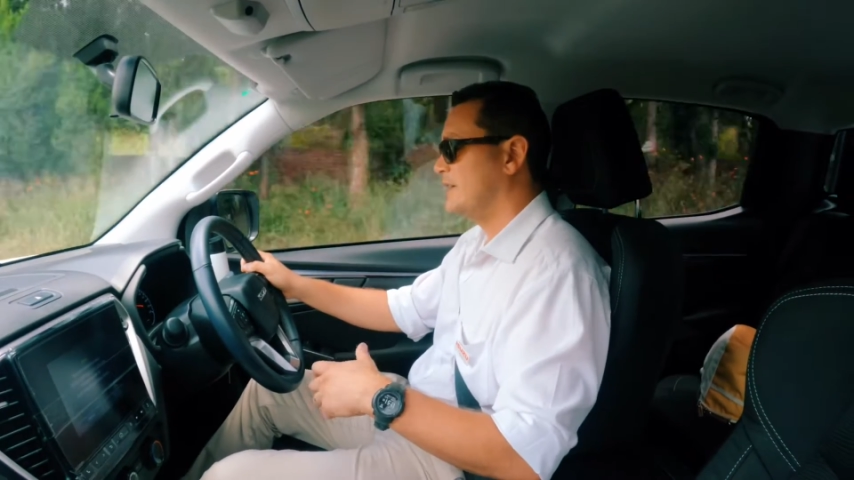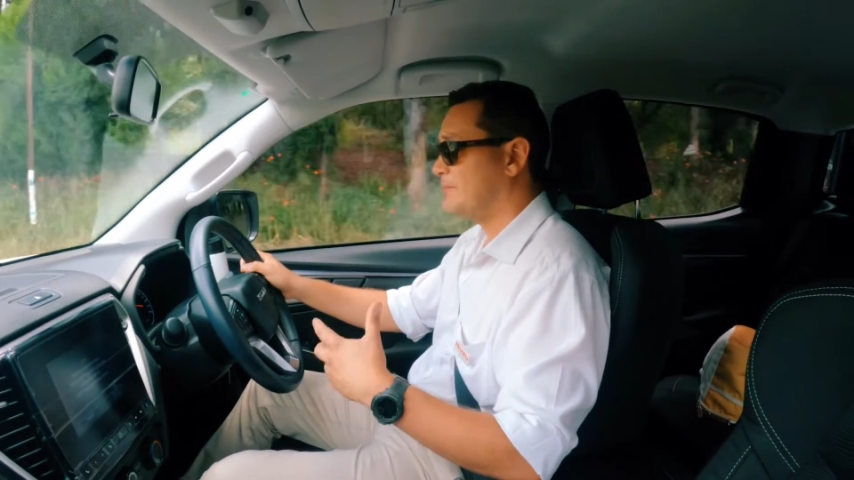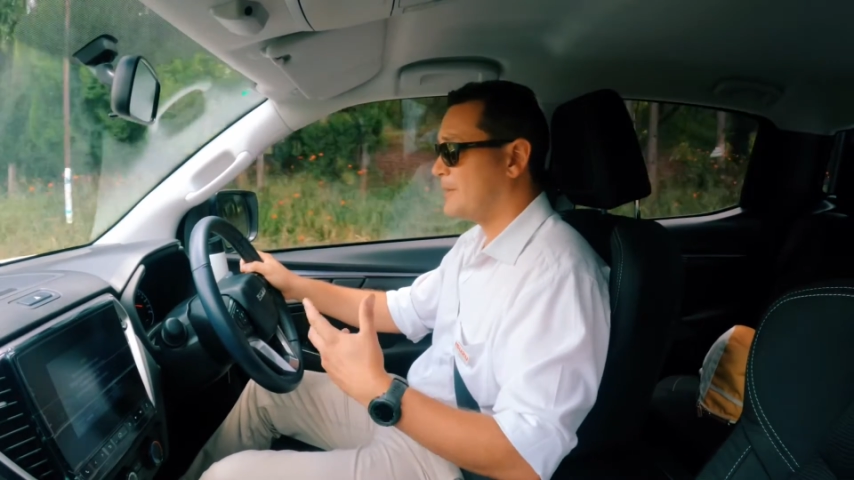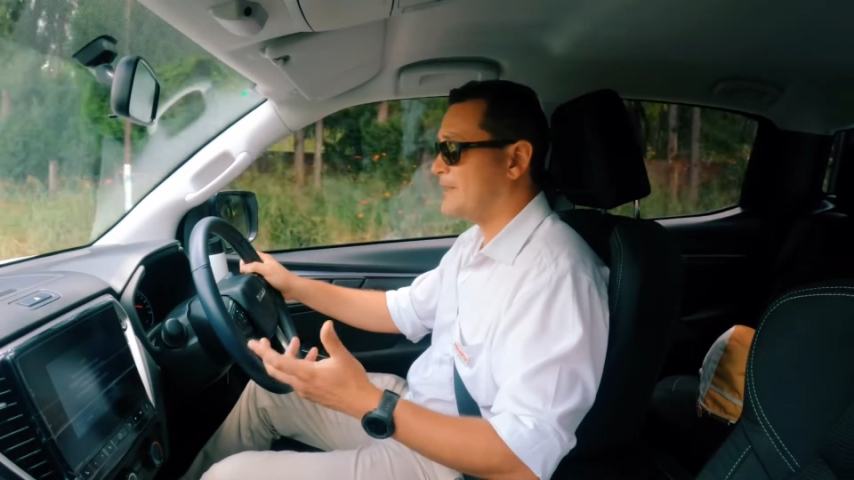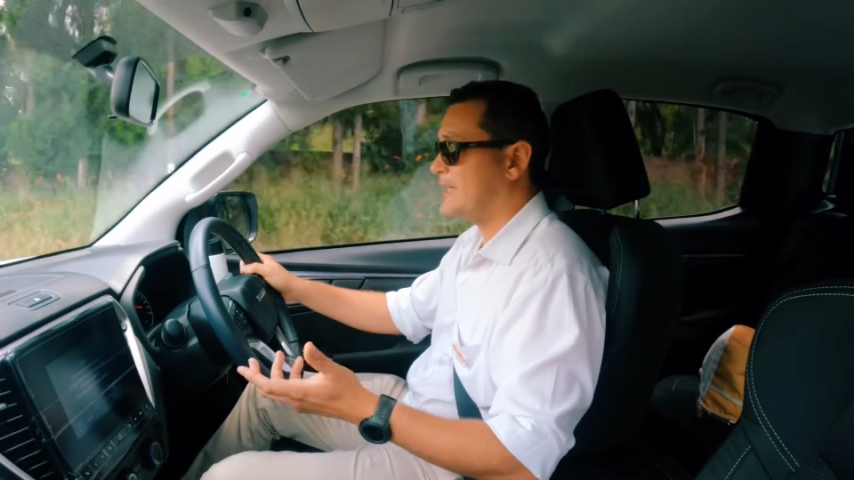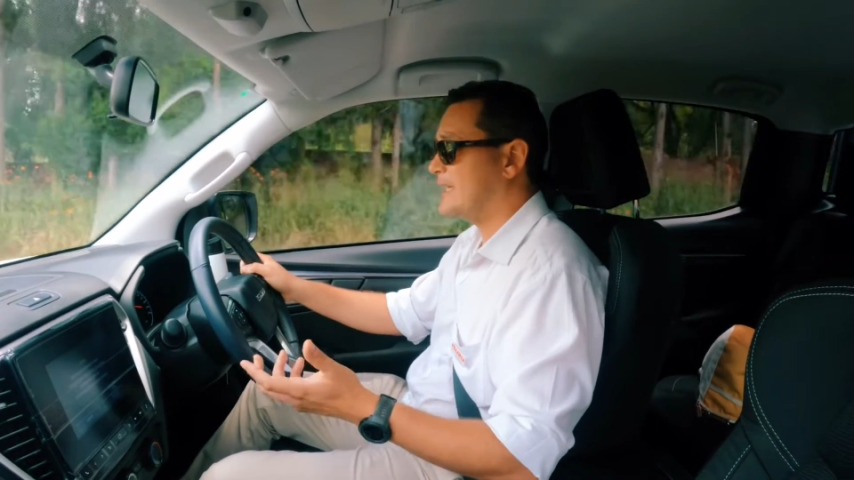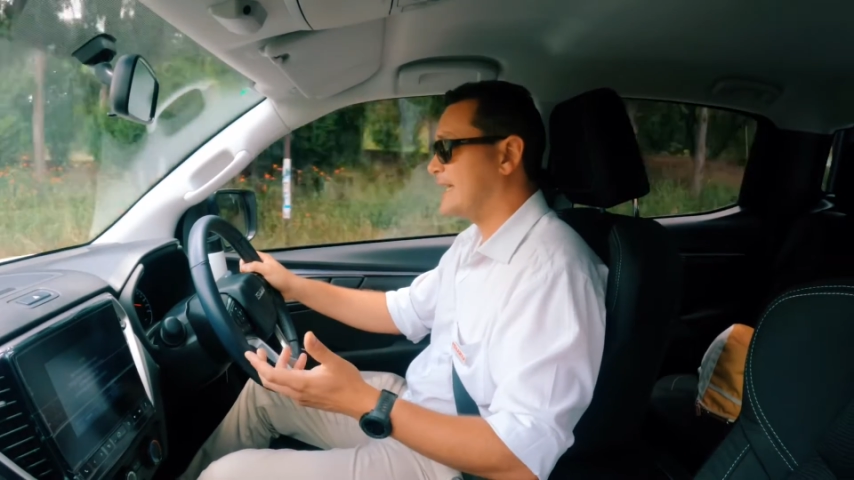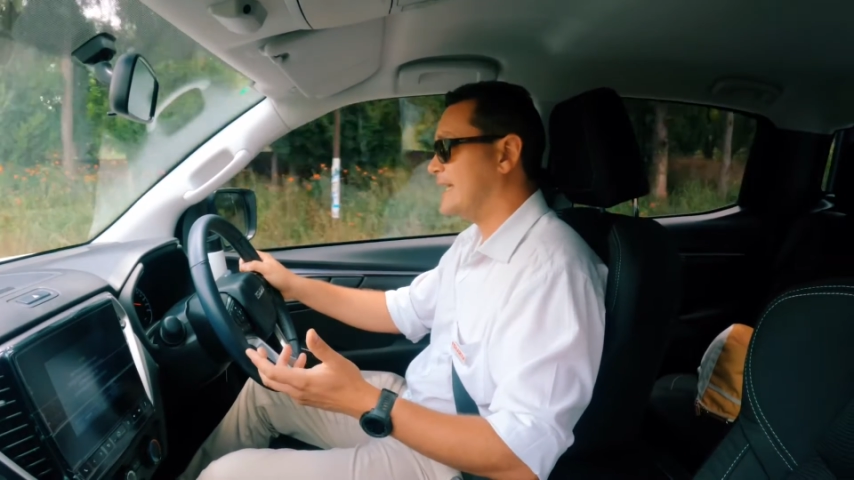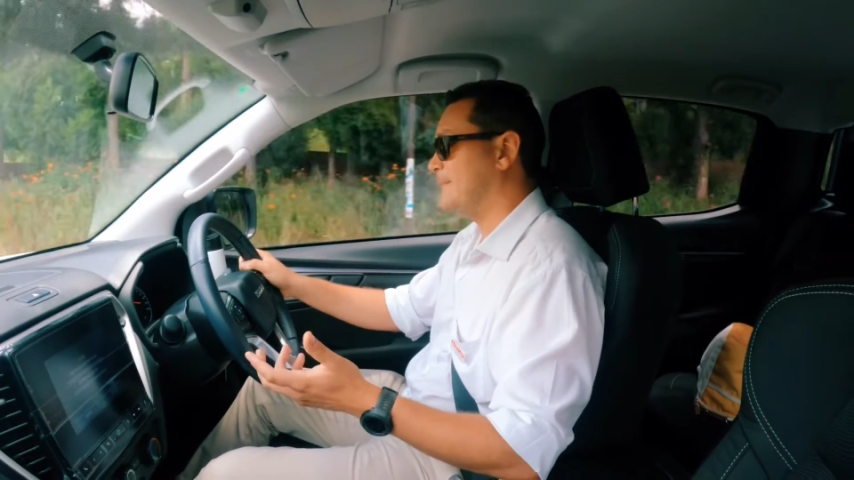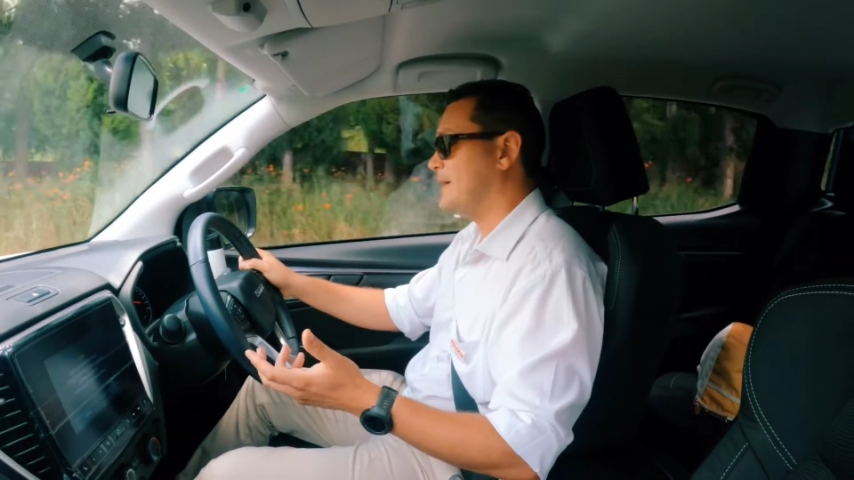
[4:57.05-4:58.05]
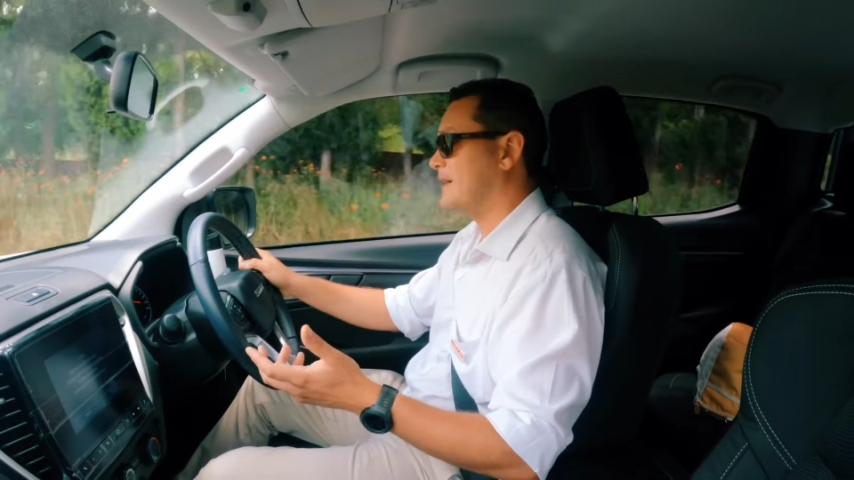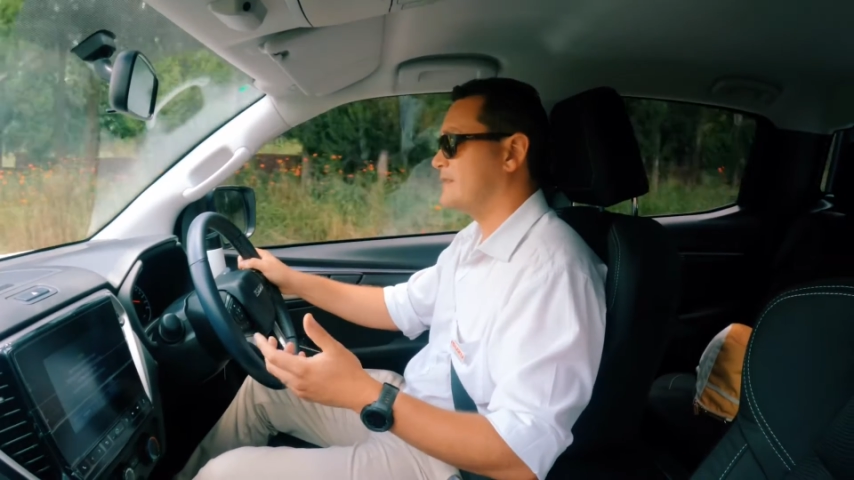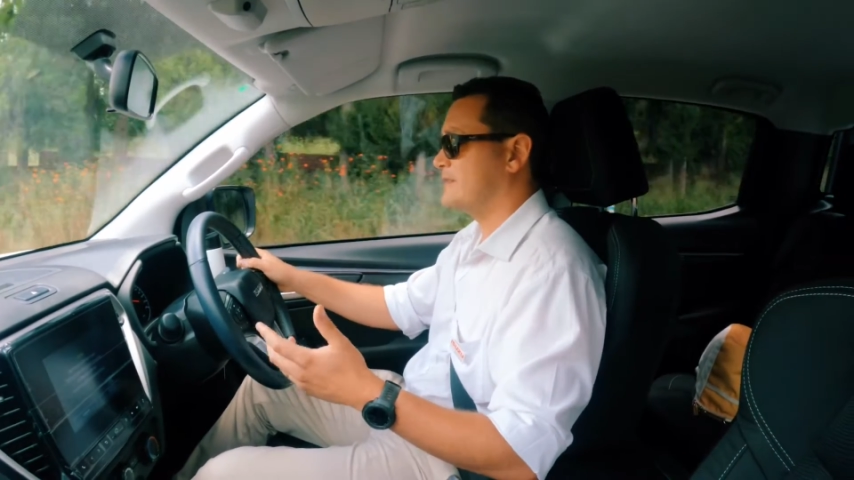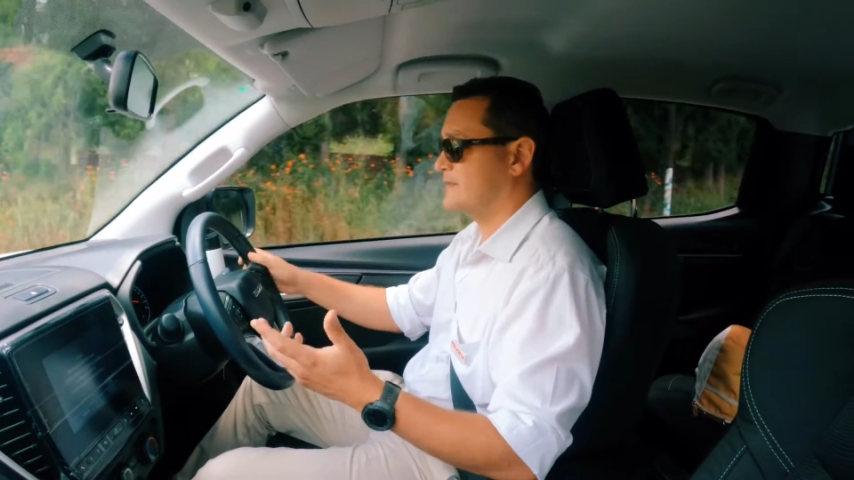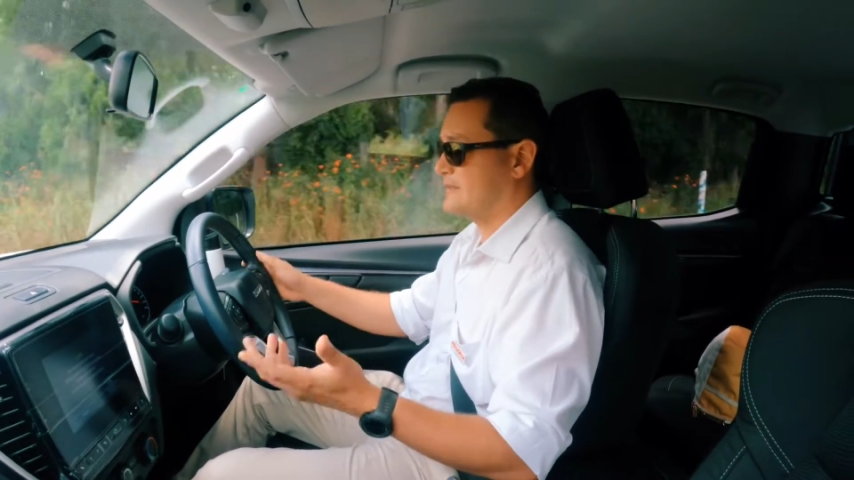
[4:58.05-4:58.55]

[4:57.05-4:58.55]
you're probably going to get about